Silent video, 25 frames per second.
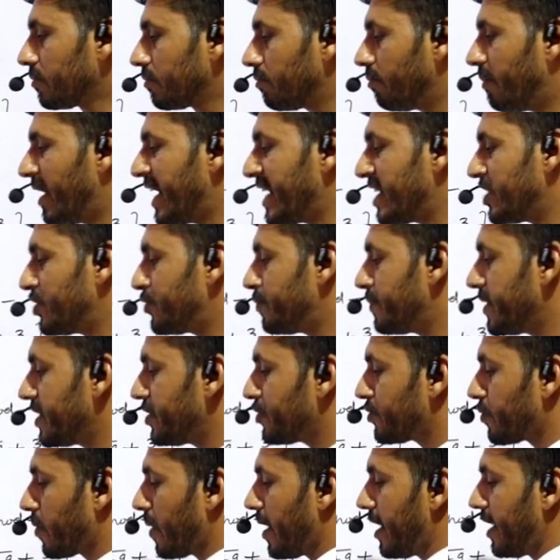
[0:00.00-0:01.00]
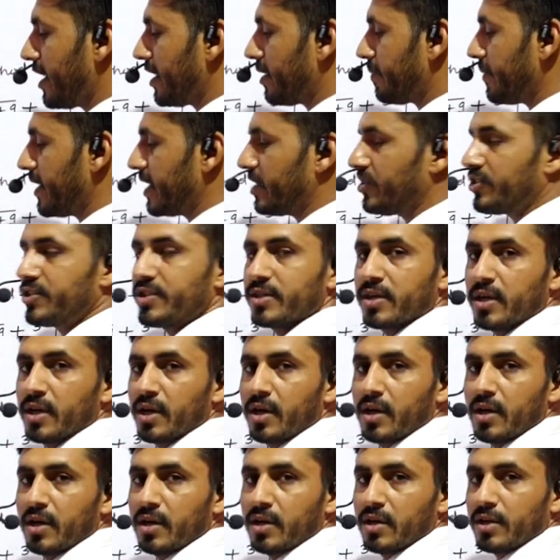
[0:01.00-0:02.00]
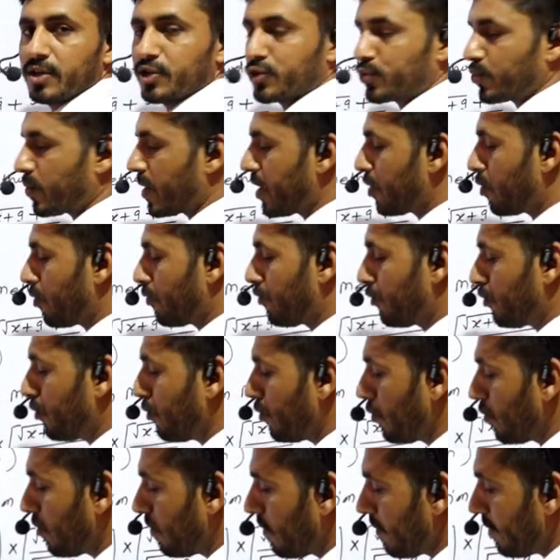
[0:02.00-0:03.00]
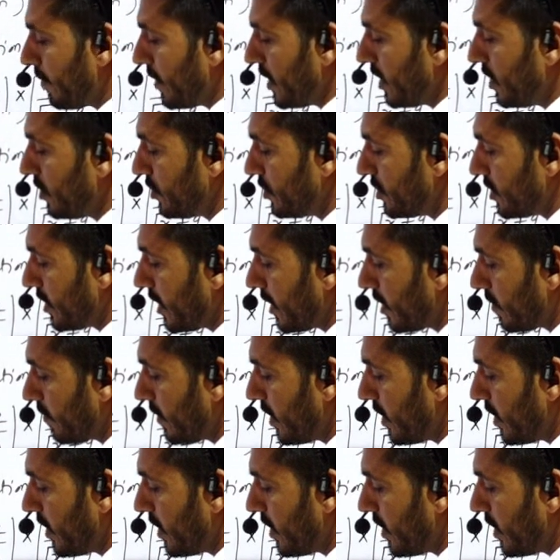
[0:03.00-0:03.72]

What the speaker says: Minus b square, it means square of 2, it